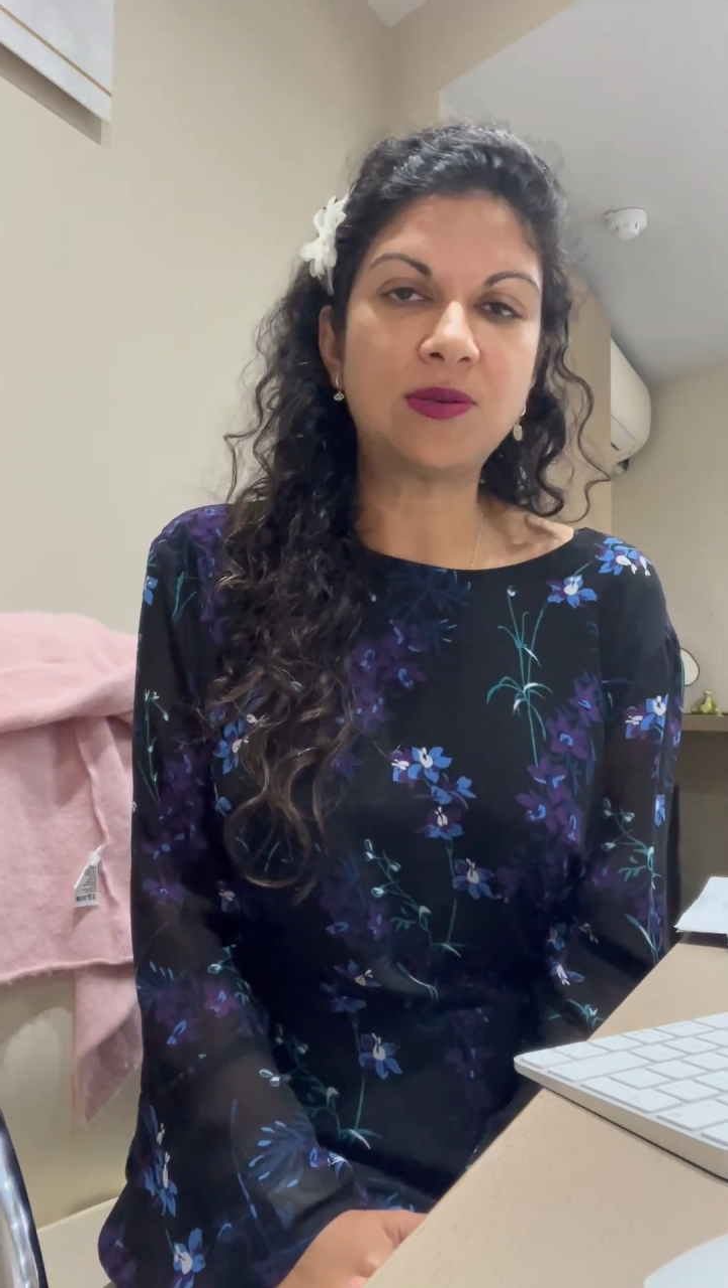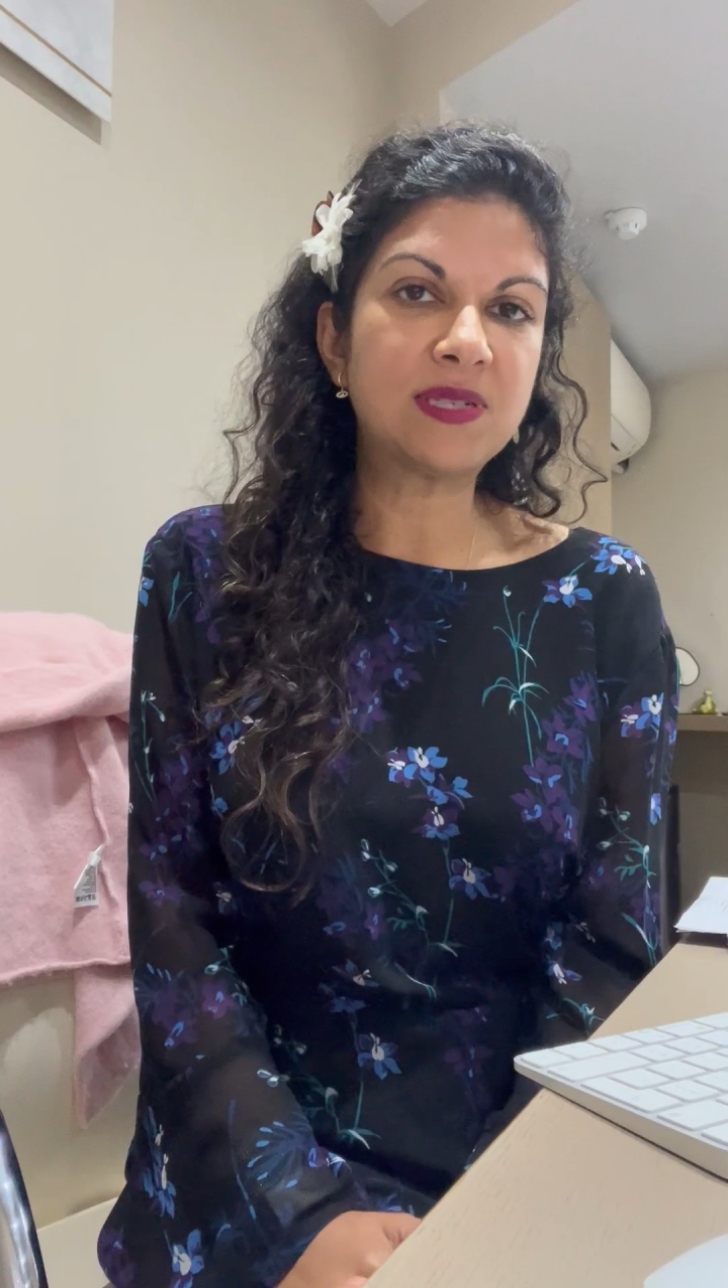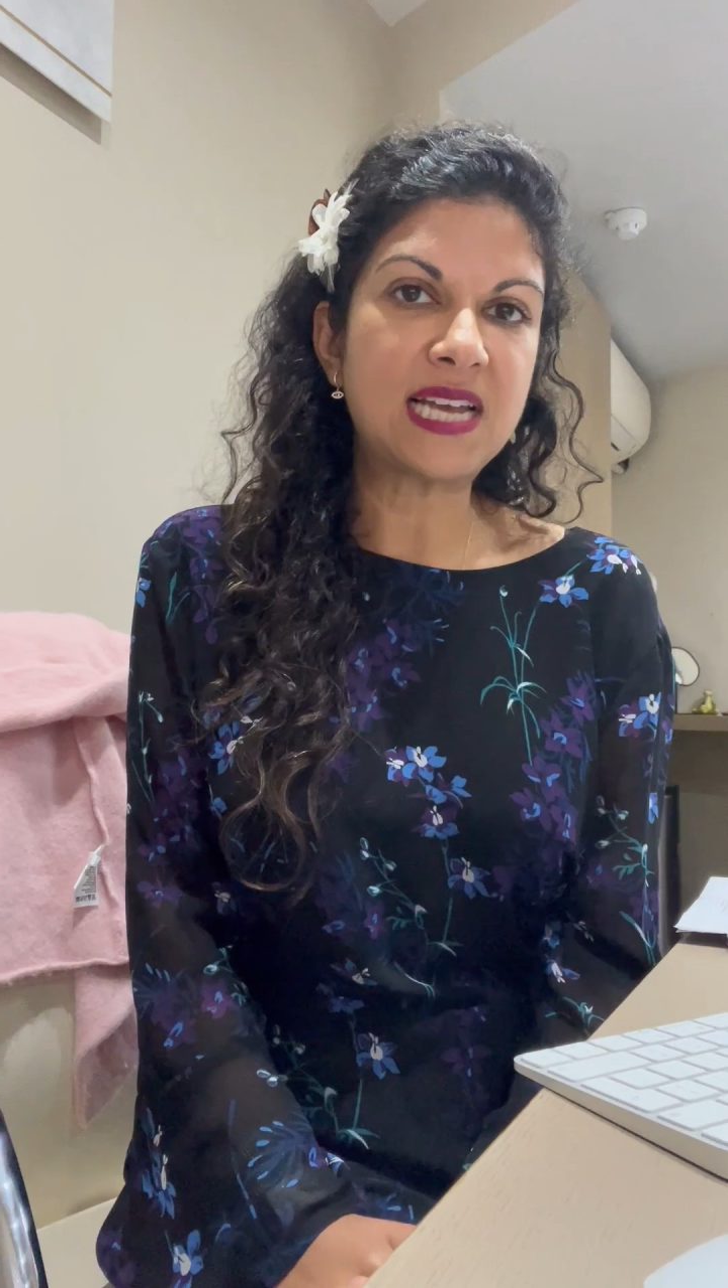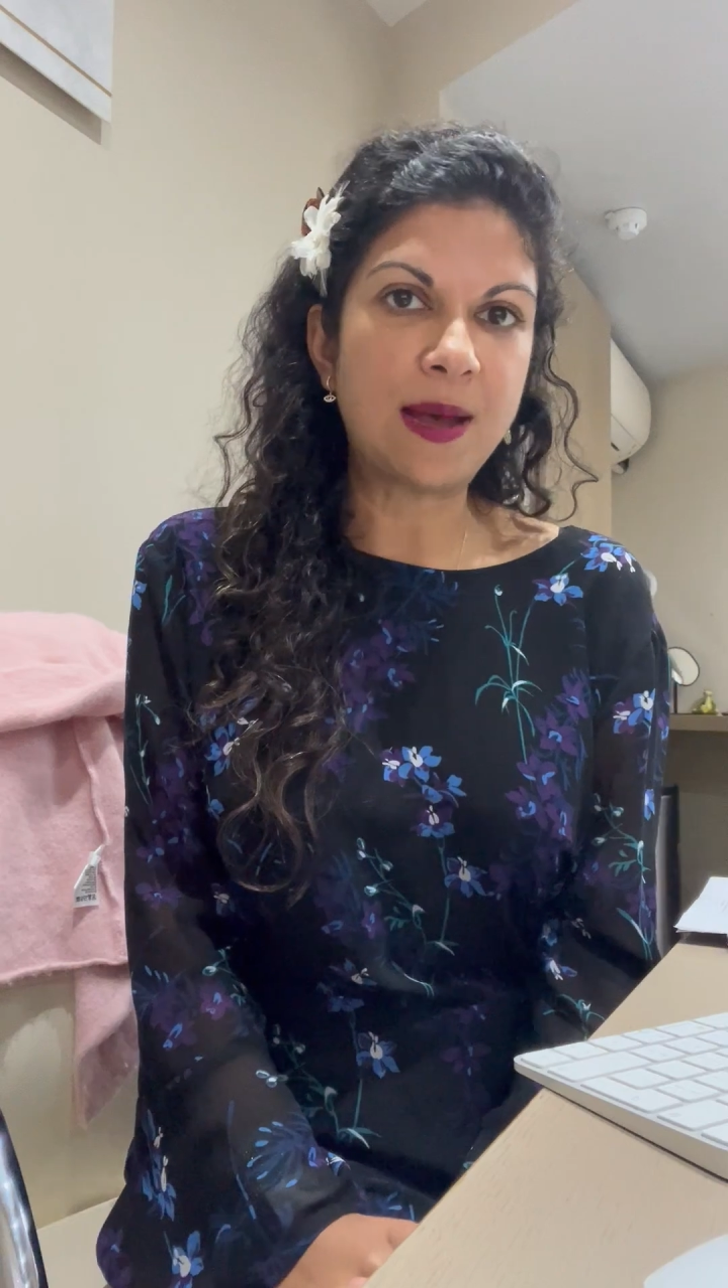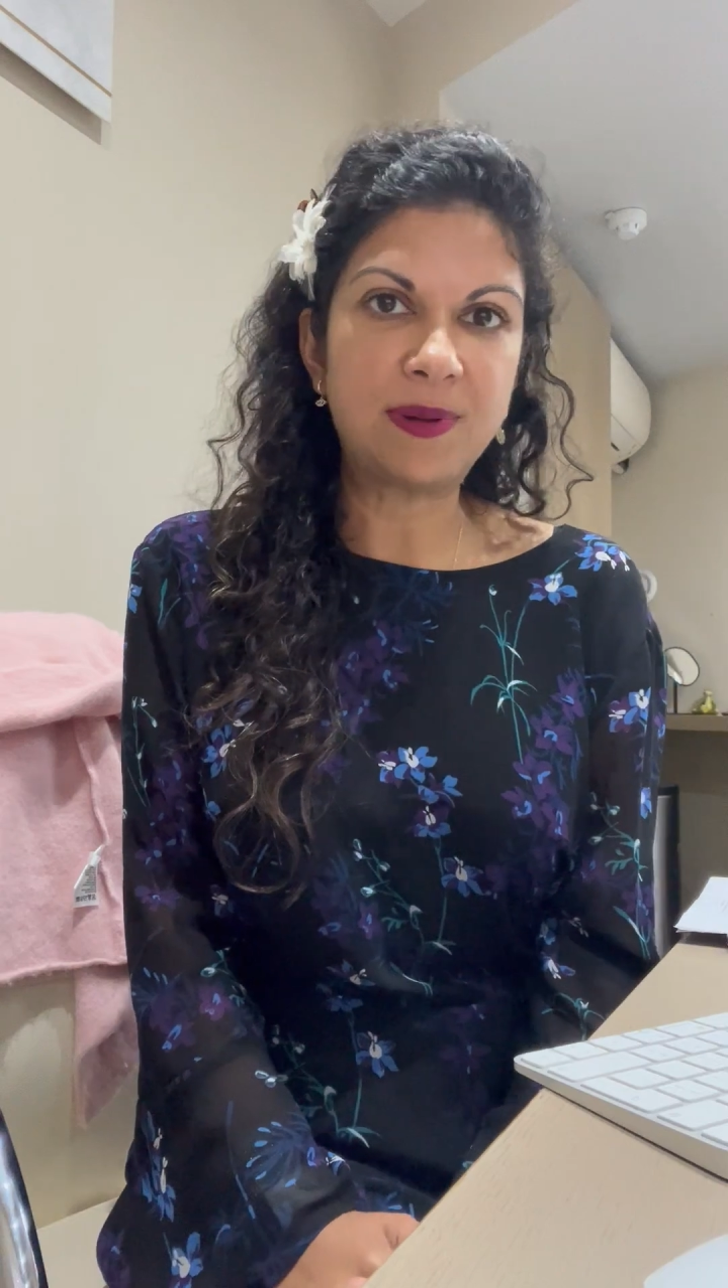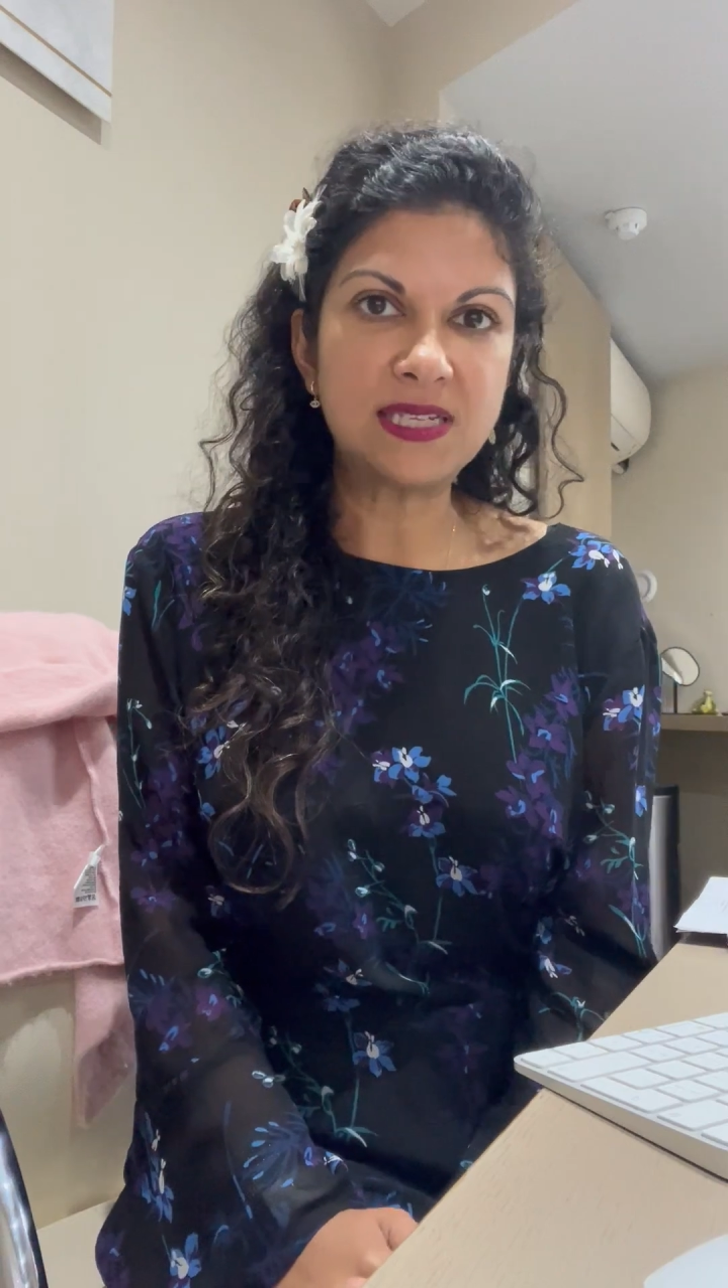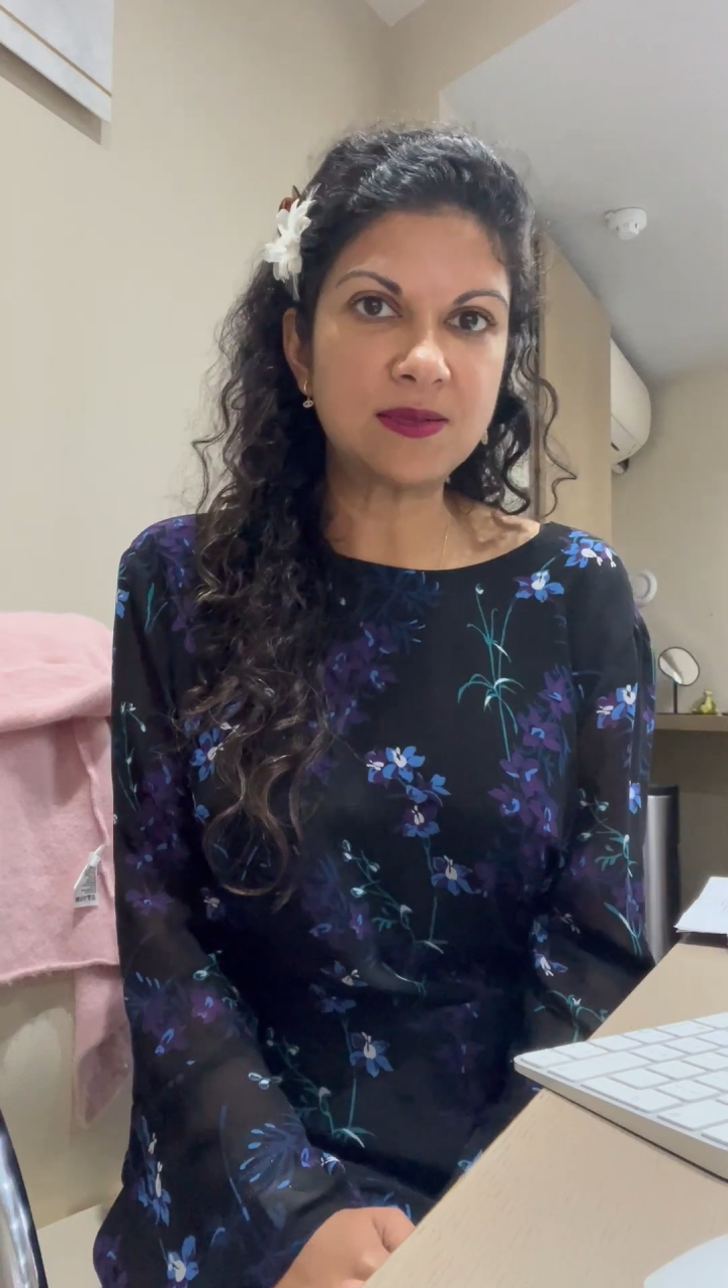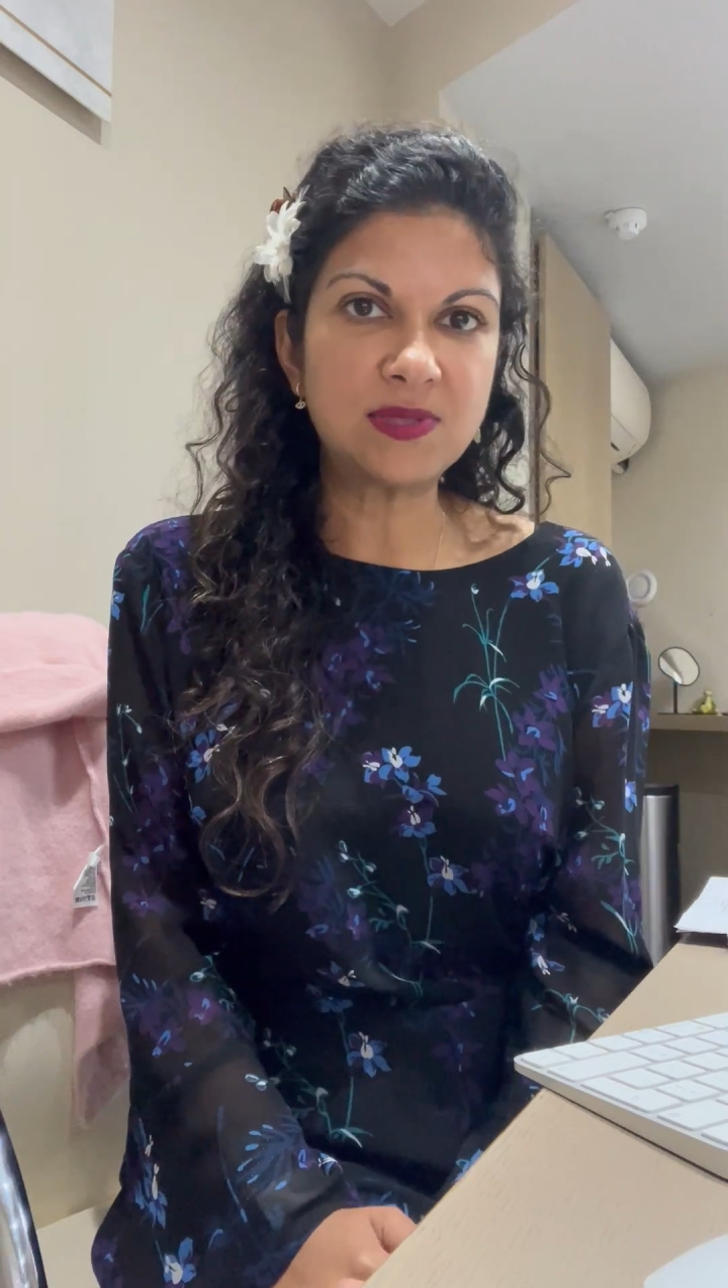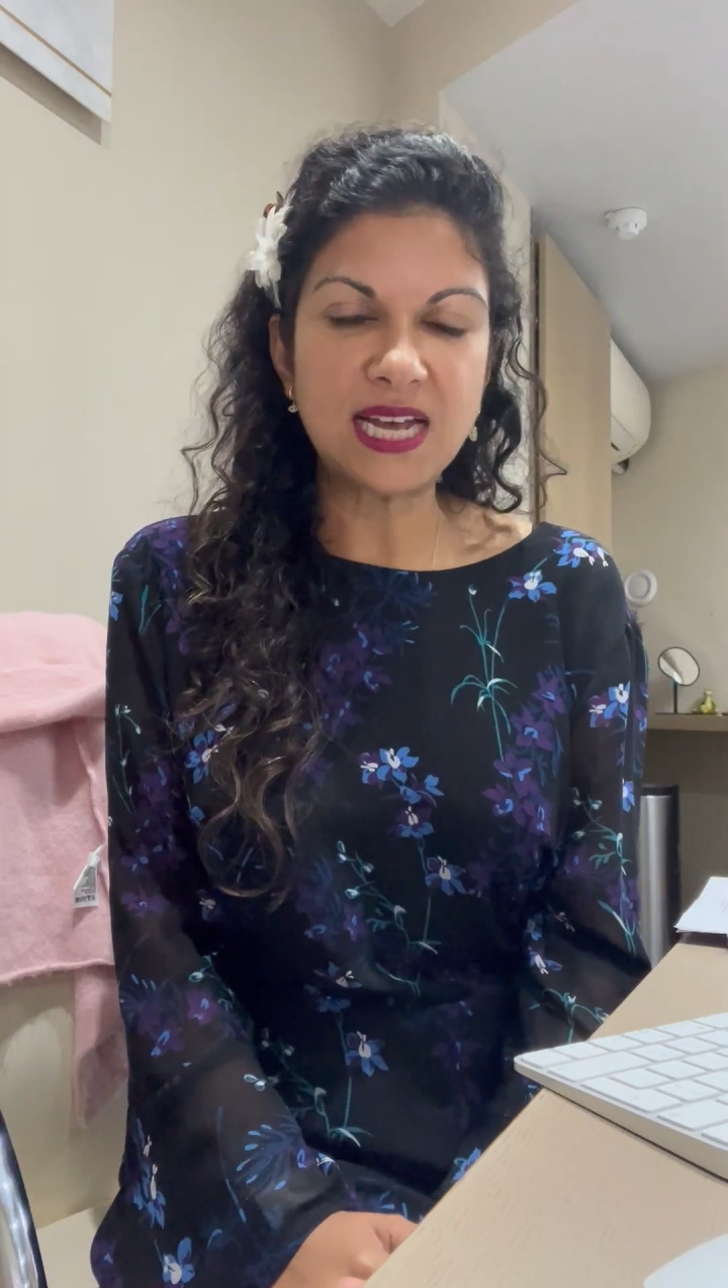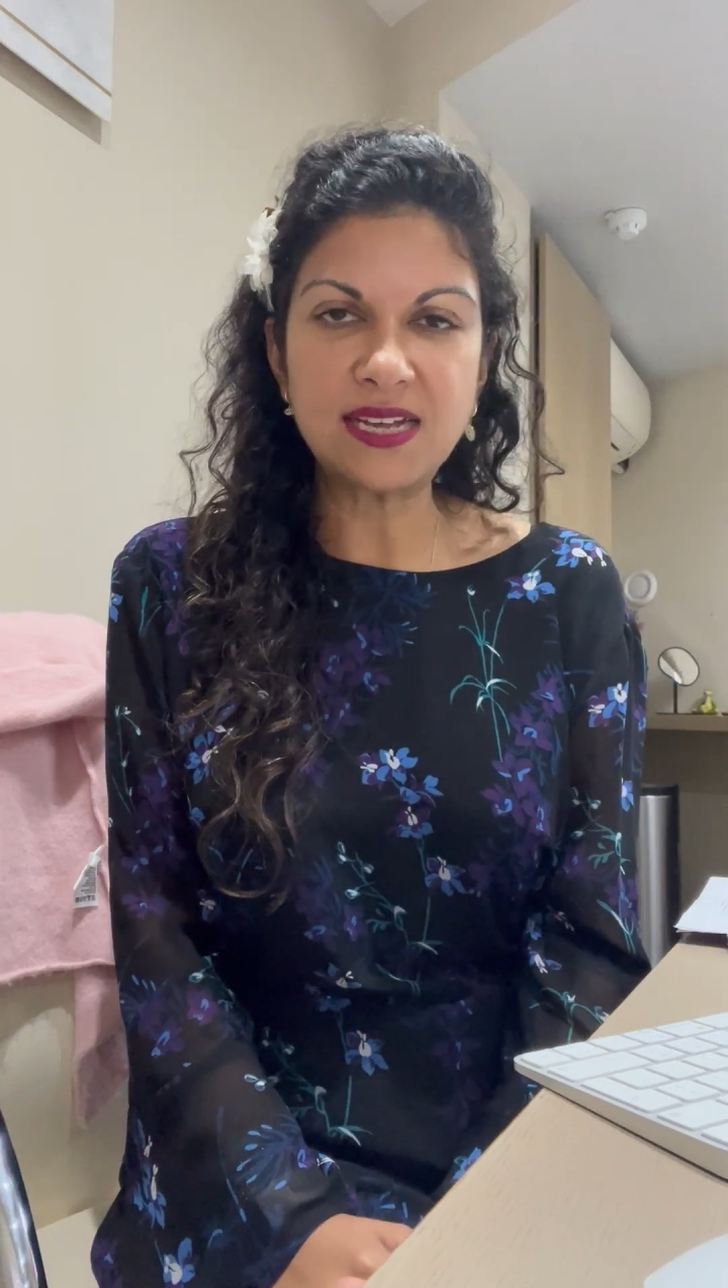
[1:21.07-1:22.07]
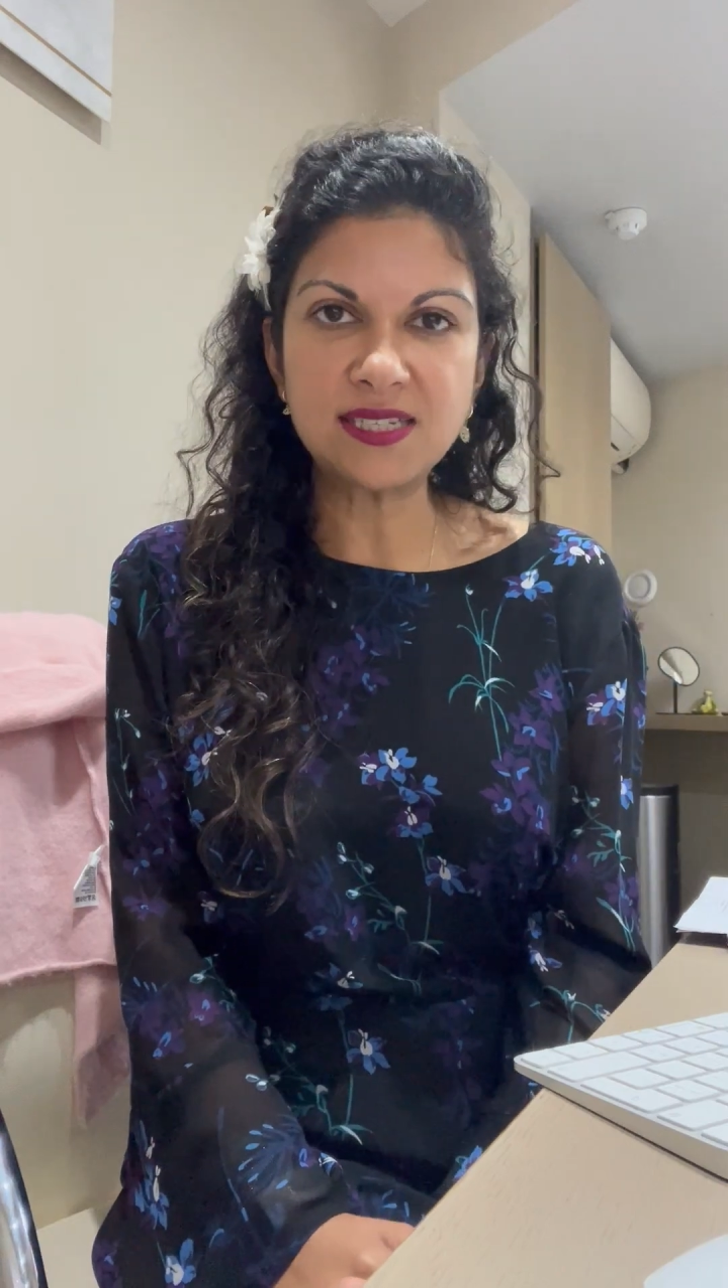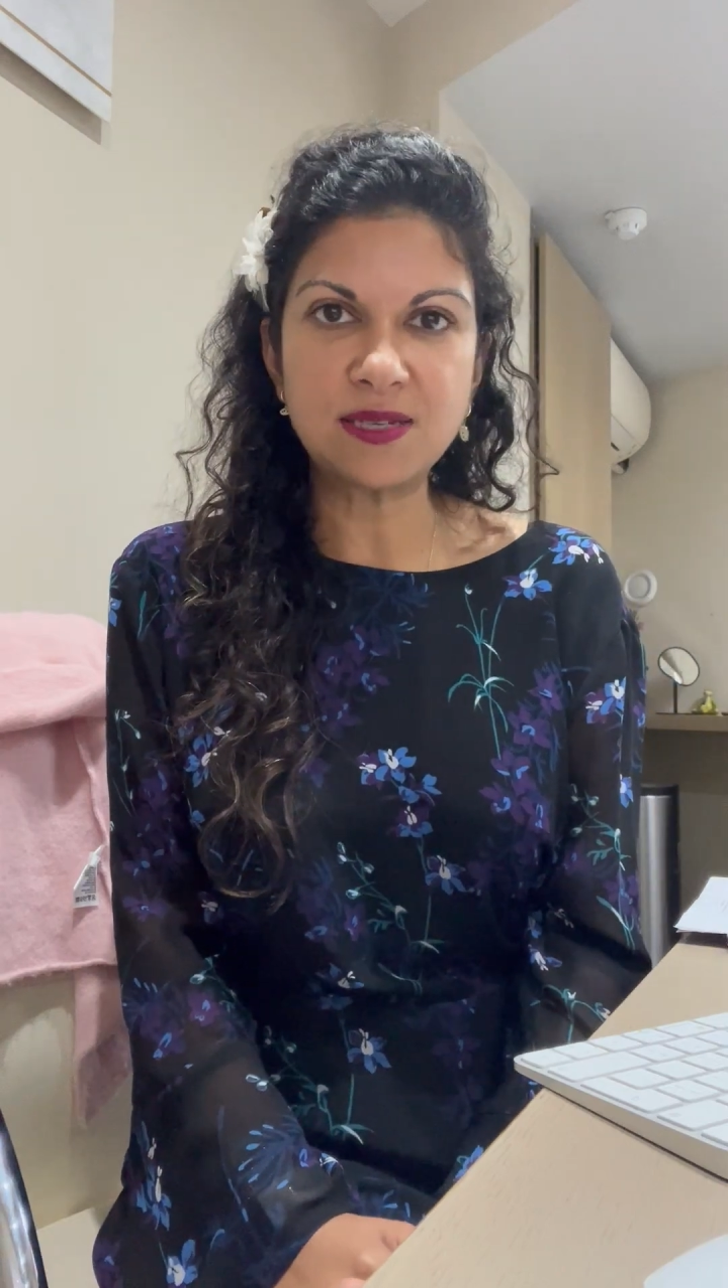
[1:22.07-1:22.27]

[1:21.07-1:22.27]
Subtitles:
metabolism test